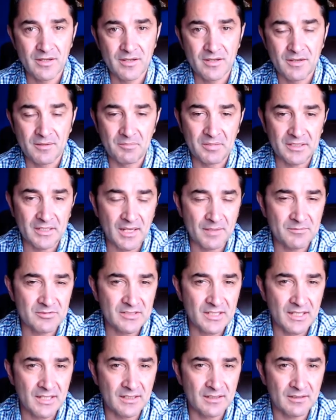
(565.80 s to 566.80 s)
but I'm
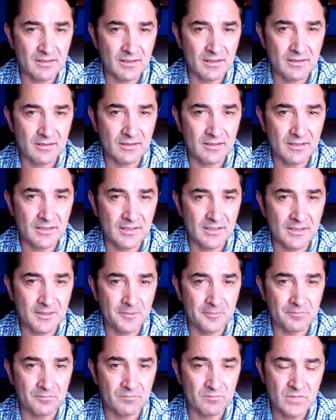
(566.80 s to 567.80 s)
saying,
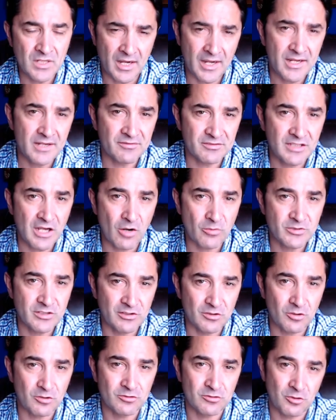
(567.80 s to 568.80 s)
yeah, I have doubts that
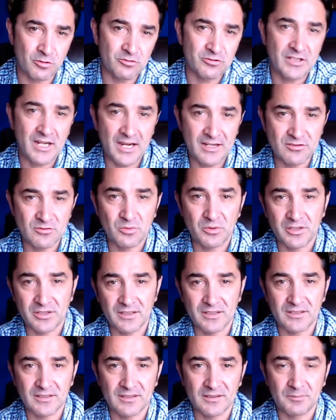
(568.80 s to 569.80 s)
those guys
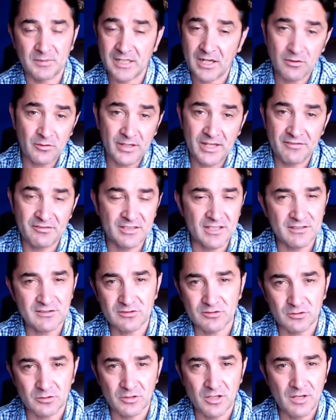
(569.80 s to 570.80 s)
were, but I don't have evidence
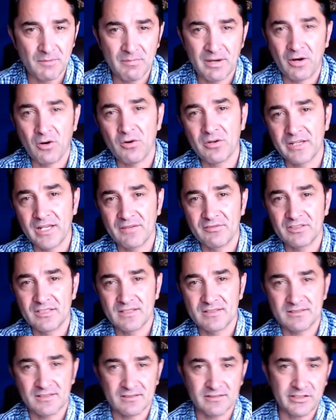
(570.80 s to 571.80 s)
to, my only
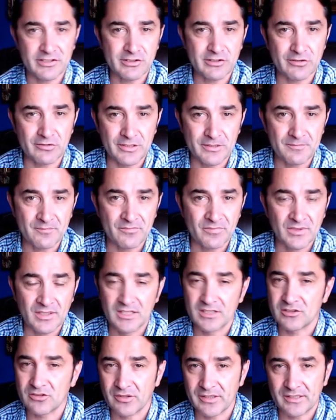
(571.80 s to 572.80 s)
evidence is history,
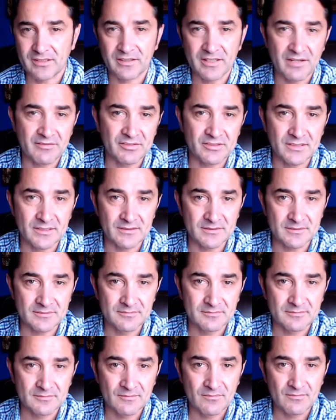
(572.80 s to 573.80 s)
historical evidence.
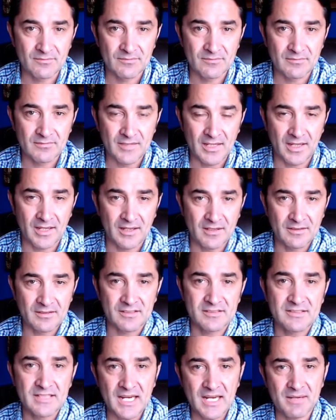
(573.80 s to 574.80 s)
And the
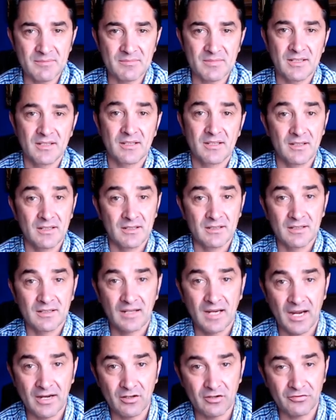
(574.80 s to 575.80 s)
same
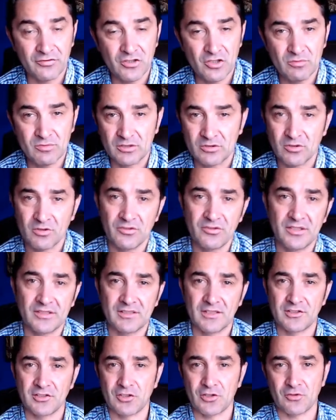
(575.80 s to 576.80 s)
kind of human, don't think
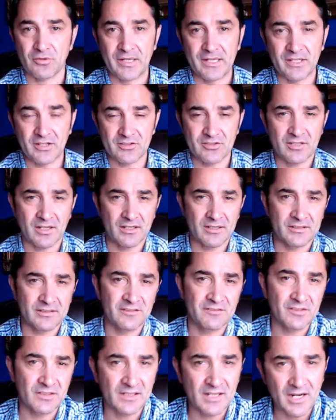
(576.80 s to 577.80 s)
that the Ukrainians are a
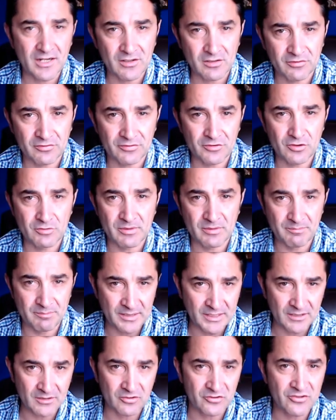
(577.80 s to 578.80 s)
different kind of human
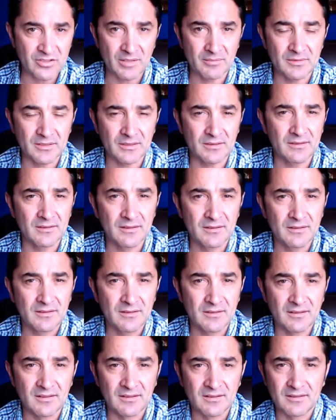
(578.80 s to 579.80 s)
being or something.
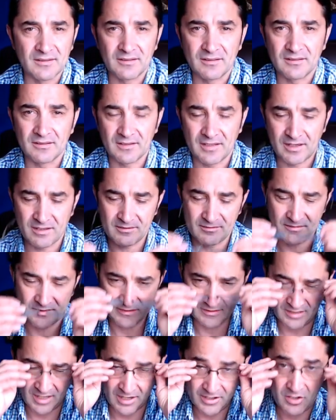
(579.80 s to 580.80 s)

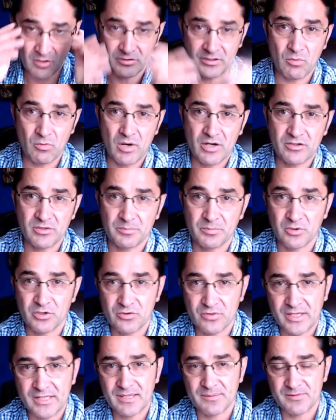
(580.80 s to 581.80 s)
I know they want to
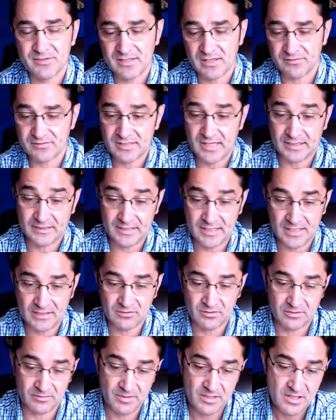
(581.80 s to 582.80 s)
portray themselves like that,
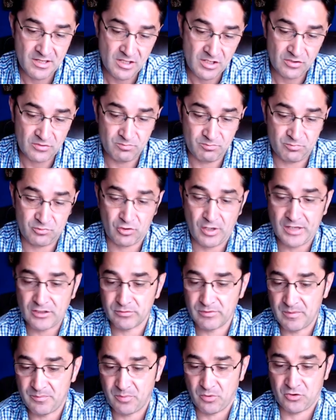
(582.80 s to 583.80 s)
or try to
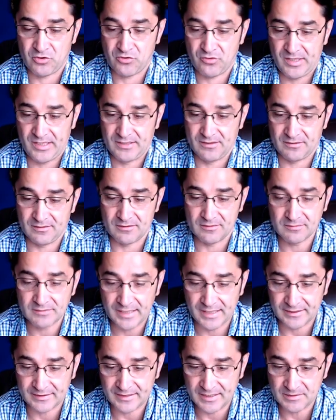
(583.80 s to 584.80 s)
be portrayed, you know,
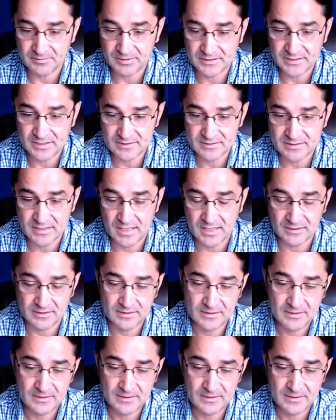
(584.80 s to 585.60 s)
like that, but that's not.